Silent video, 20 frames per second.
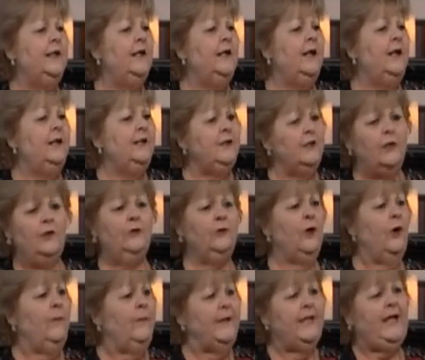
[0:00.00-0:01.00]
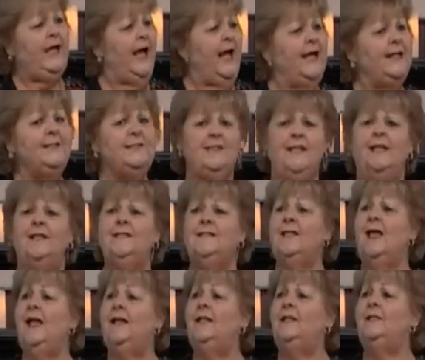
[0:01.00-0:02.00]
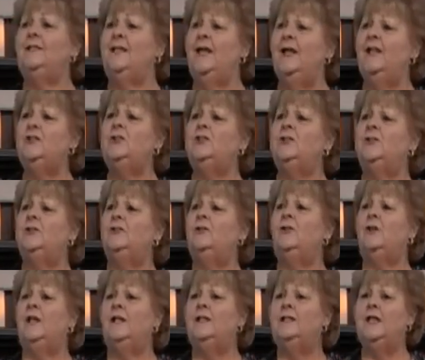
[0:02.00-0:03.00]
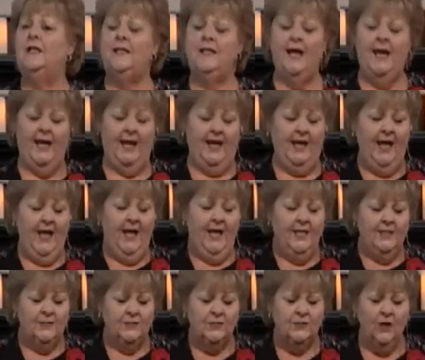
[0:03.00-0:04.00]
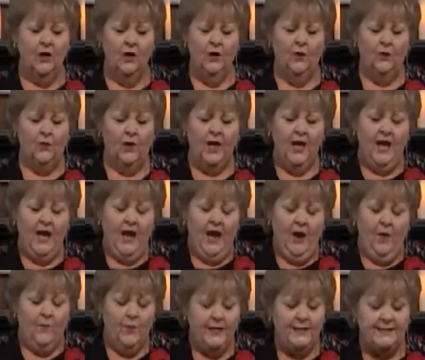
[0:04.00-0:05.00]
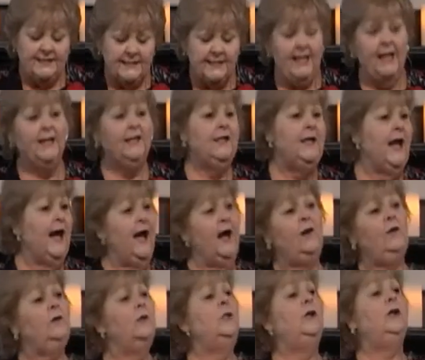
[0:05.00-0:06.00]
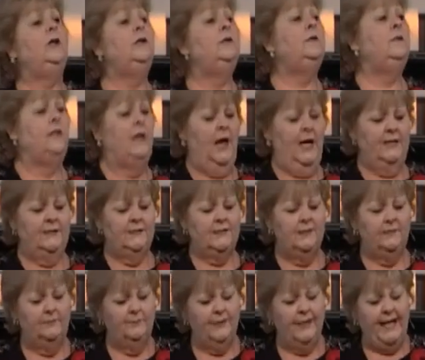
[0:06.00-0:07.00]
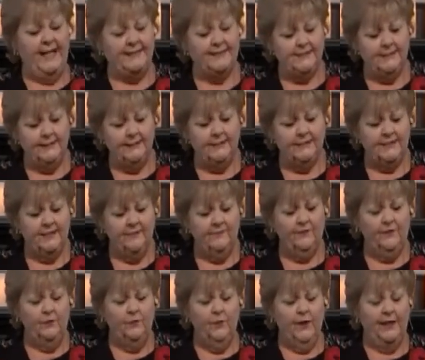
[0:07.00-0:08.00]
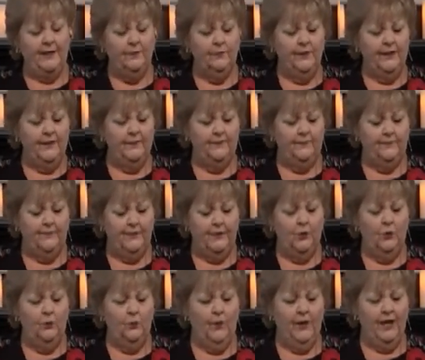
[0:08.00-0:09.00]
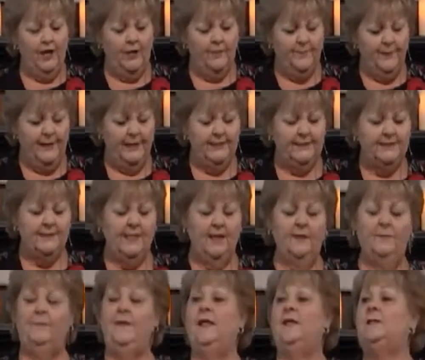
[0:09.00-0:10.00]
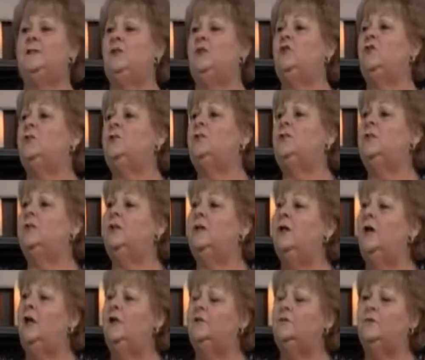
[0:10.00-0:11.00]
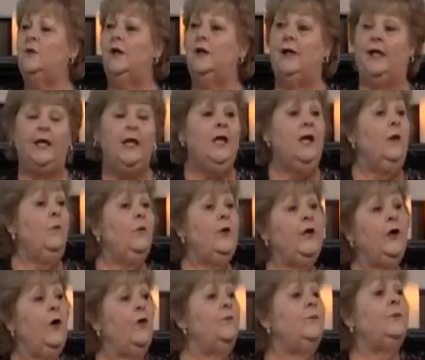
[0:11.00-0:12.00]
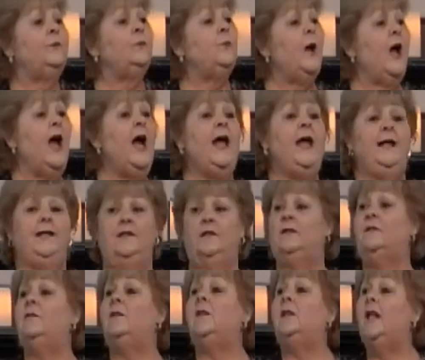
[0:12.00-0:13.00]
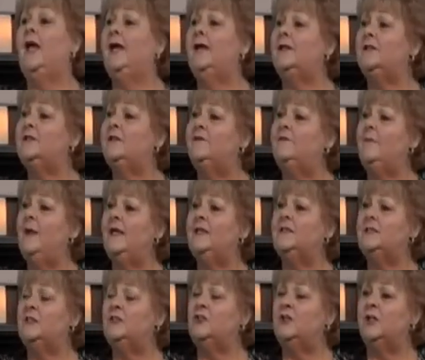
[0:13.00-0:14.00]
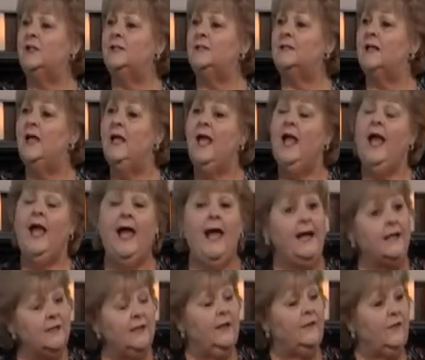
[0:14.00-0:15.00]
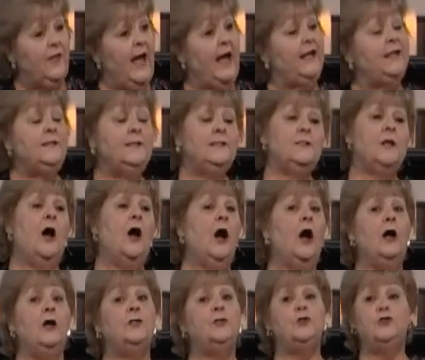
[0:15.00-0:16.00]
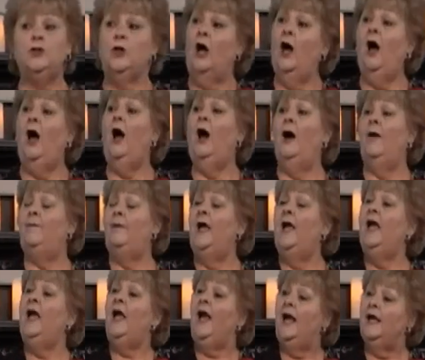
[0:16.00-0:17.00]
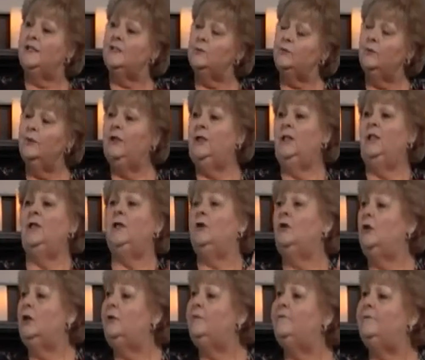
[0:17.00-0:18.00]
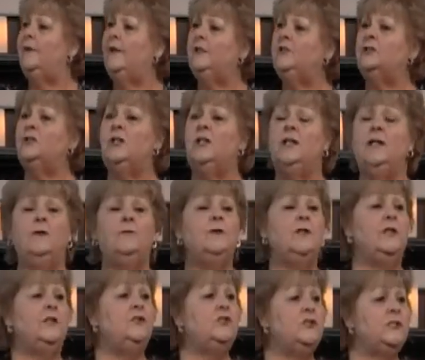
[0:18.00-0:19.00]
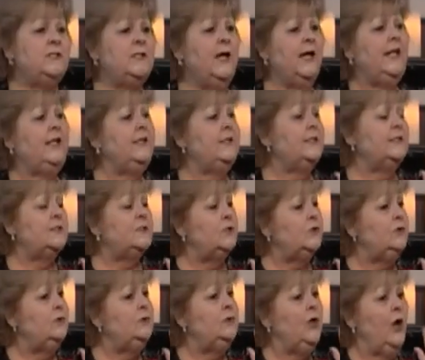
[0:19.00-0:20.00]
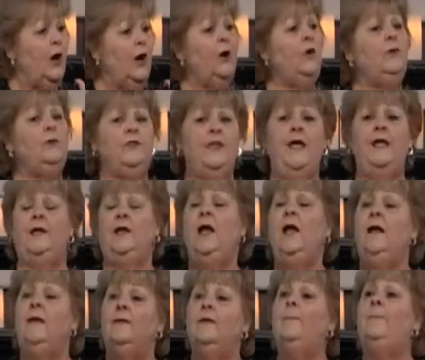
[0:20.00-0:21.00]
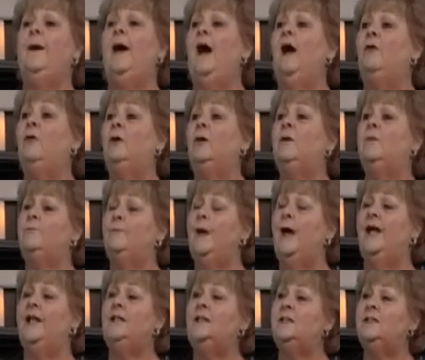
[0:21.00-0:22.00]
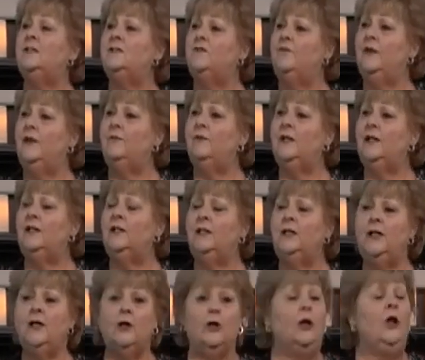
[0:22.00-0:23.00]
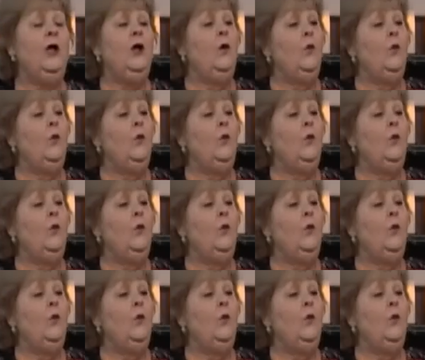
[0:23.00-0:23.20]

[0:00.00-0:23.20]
You know, nobody sets that intention during the day. So we send out good thoughts and blessings even when we feel we are being sent messages to the contrary. We override the negative messages. And that's our job as really good functioning religious scientists who know that the power of mind is very clear.